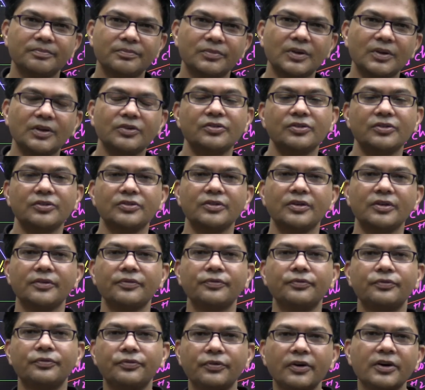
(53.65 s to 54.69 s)
This is the
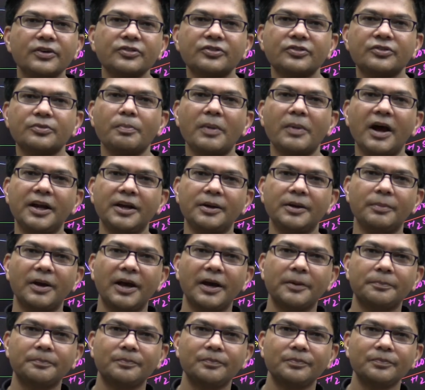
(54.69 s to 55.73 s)
first mind
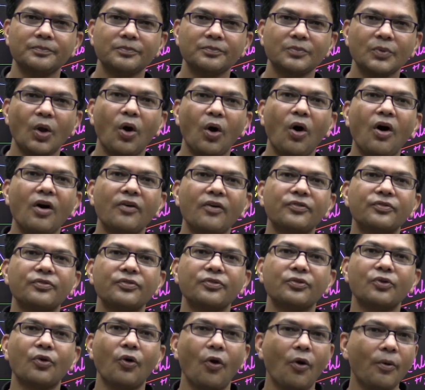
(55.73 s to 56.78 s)
map of
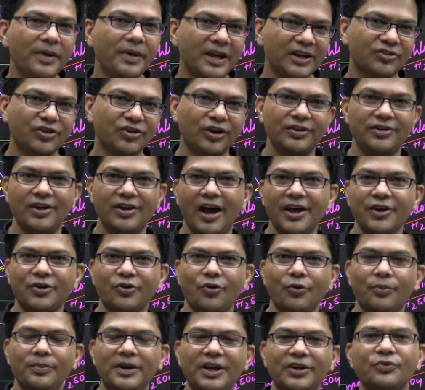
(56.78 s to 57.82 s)
chromate and
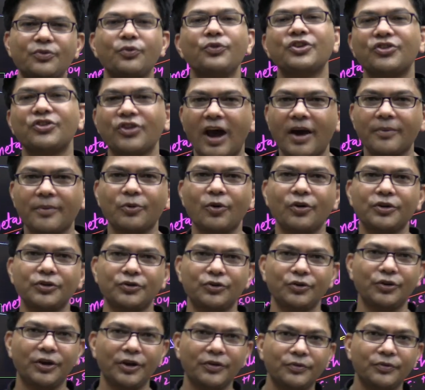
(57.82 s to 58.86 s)
dichromate which I am going
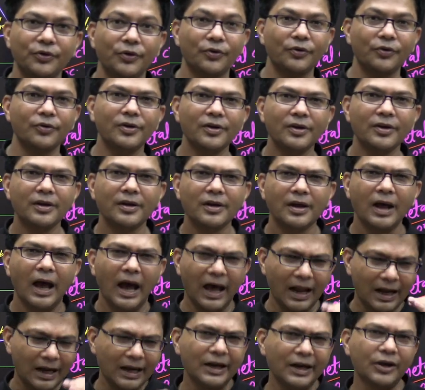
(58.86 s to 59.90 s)
to give you.
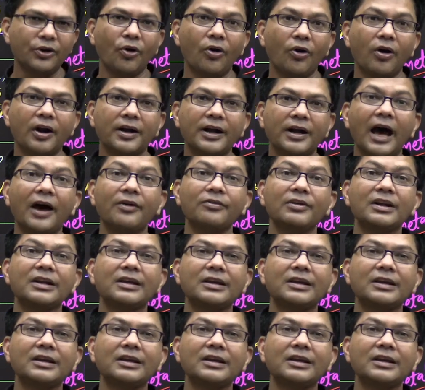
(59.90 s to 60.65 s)
And later on, I will